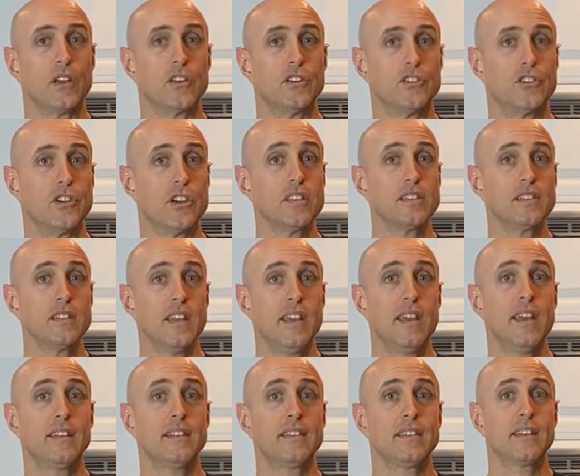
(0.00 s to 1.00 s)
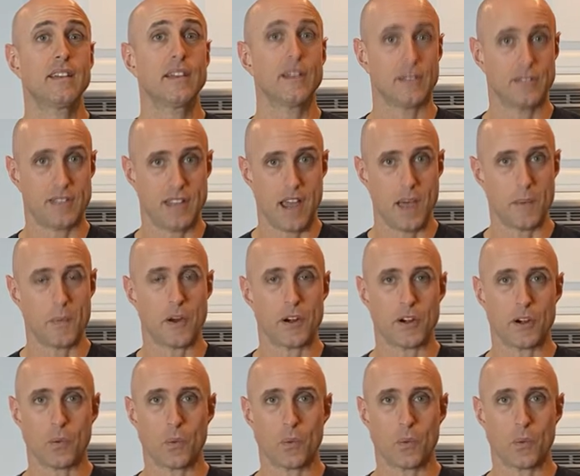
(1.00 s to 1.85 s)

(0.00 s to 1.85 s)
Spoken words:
just hit the guild tab on our